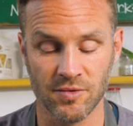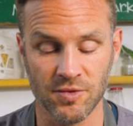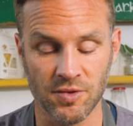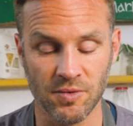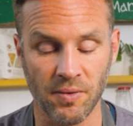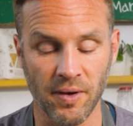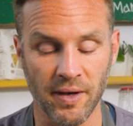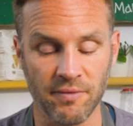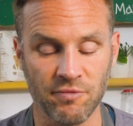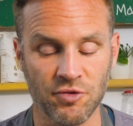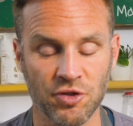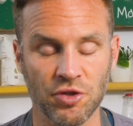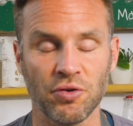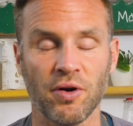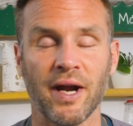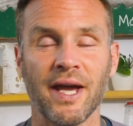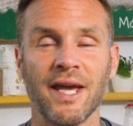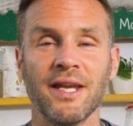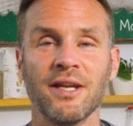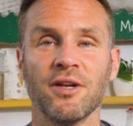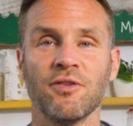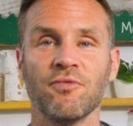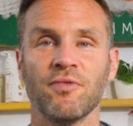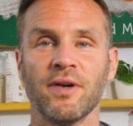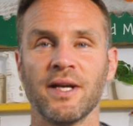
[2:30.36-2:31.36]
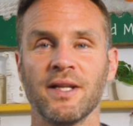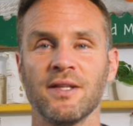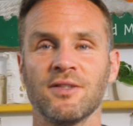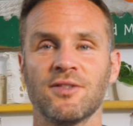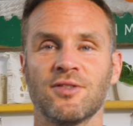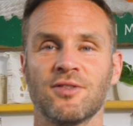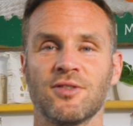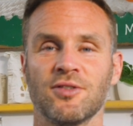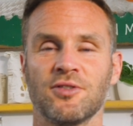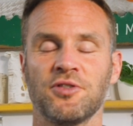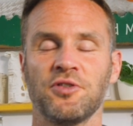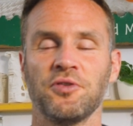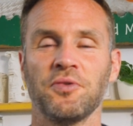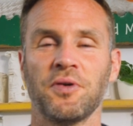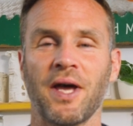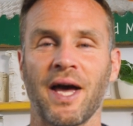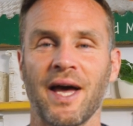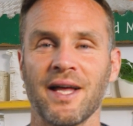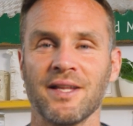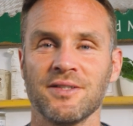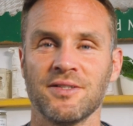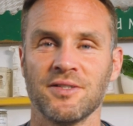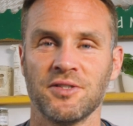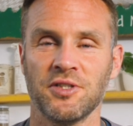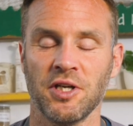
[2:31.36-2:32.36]
So I've drained and rinsed 2
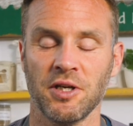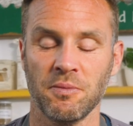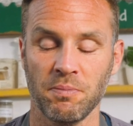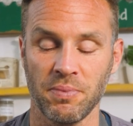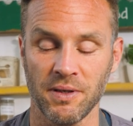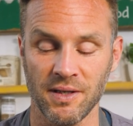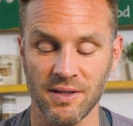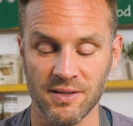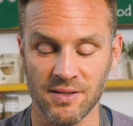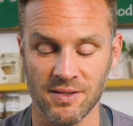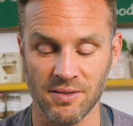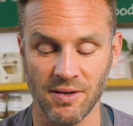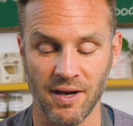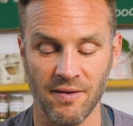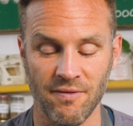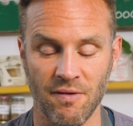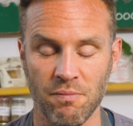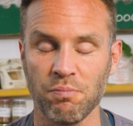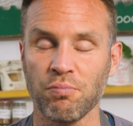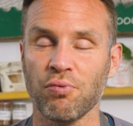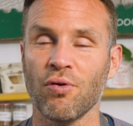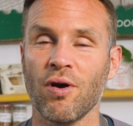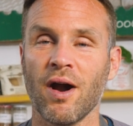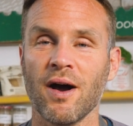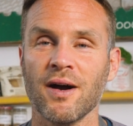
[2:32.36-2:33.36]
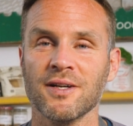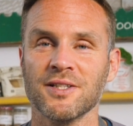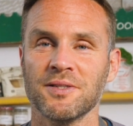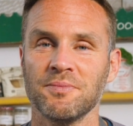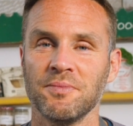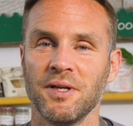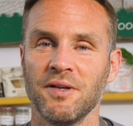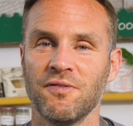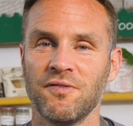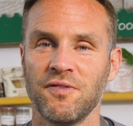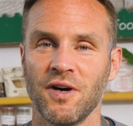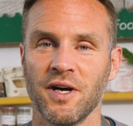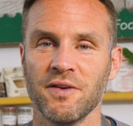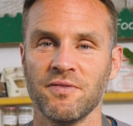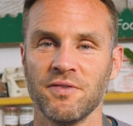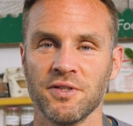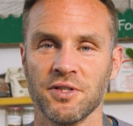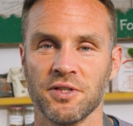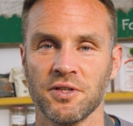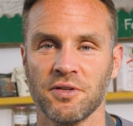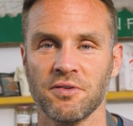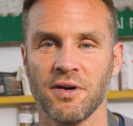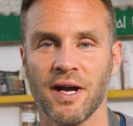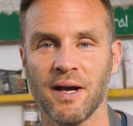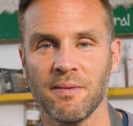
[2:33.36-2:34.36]
cans of chickpeas. So I have approximately
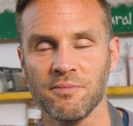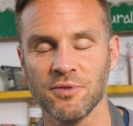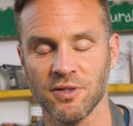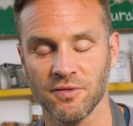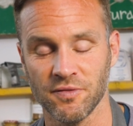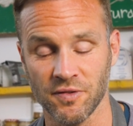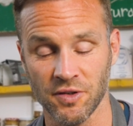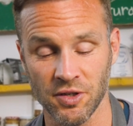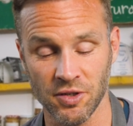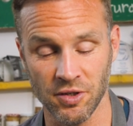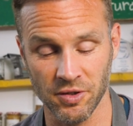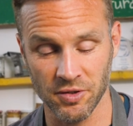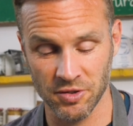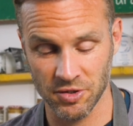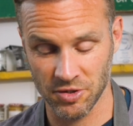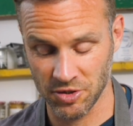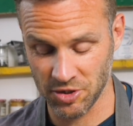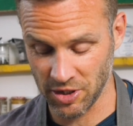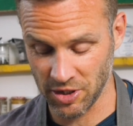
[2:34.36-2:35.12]
500 grams of cooked